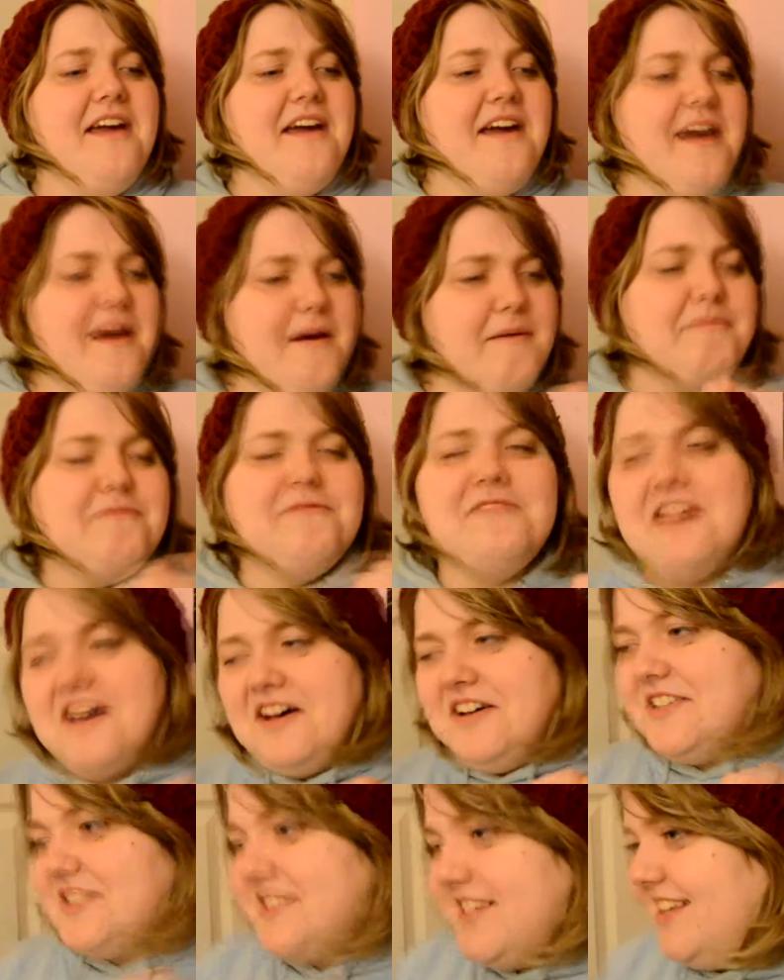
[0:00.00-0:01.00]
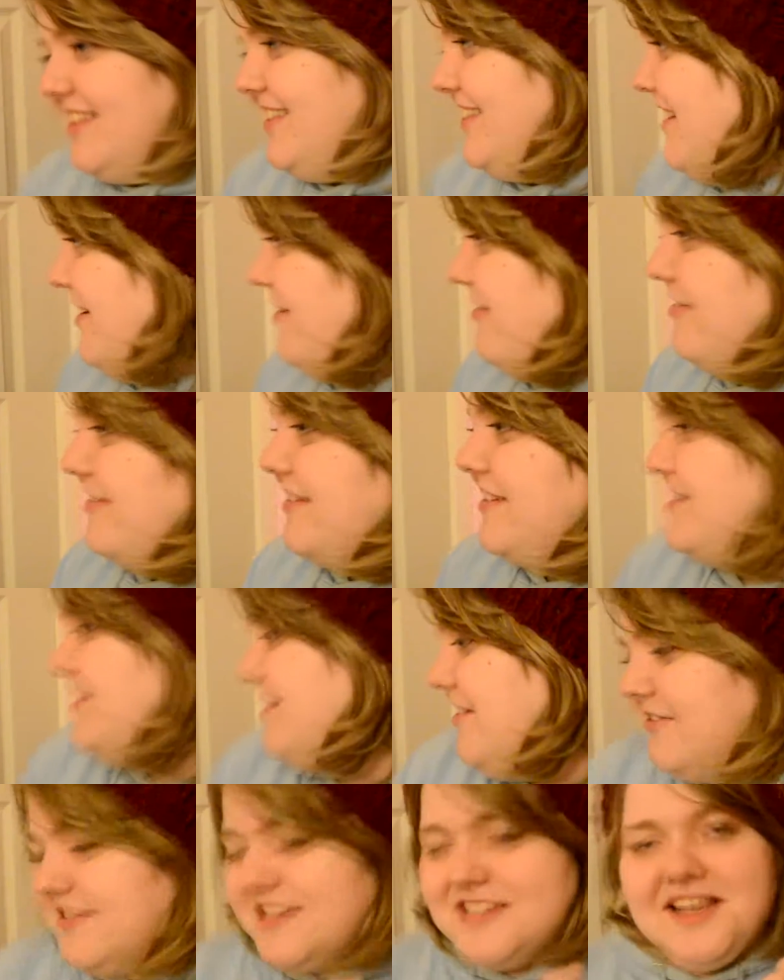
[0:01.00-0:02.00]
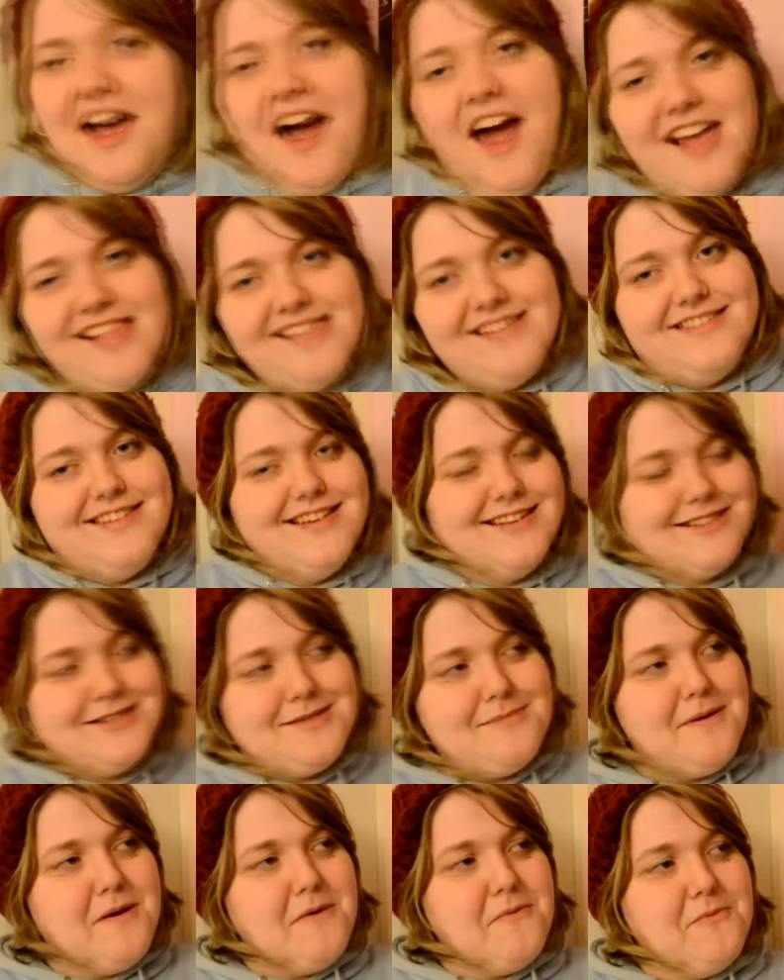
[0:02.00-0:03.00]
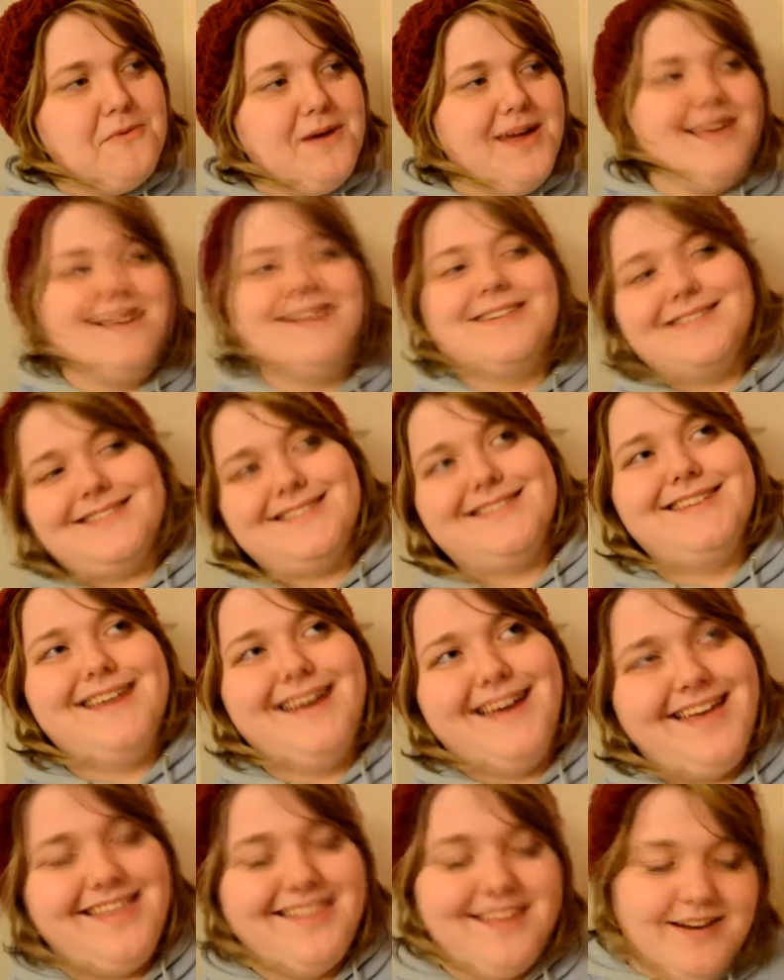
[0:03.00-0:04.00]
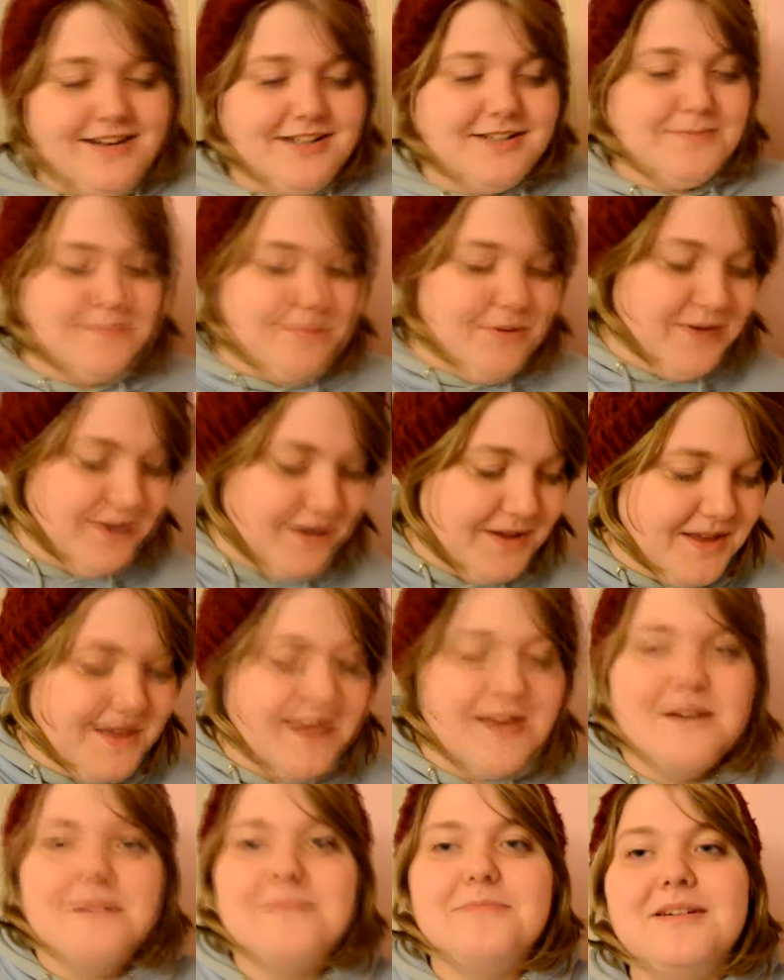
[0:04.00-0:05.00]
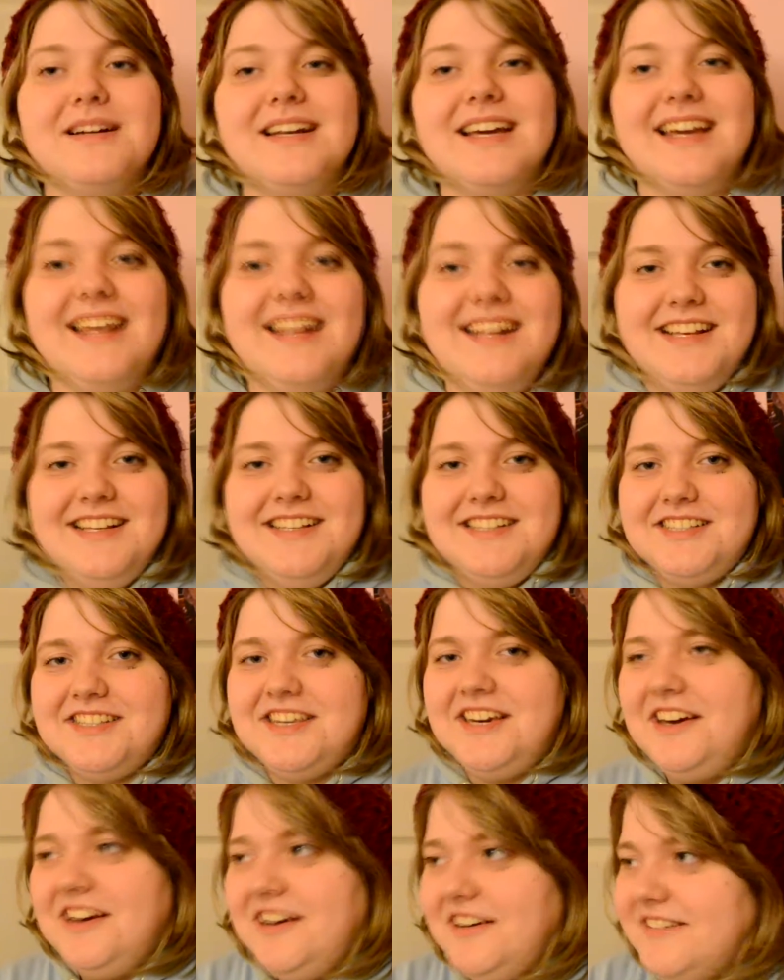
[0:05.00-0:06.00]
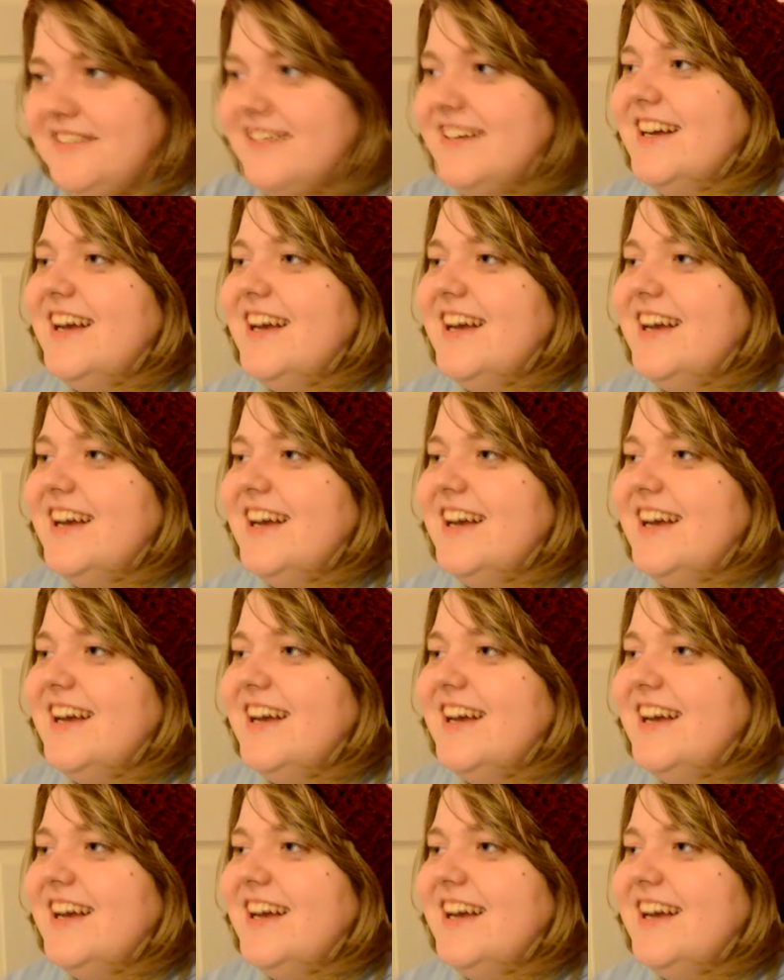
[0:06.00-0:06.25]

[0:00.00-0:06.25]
hip flask and on this island, that's a bit weird, isn't it? And then just put it in his shoe.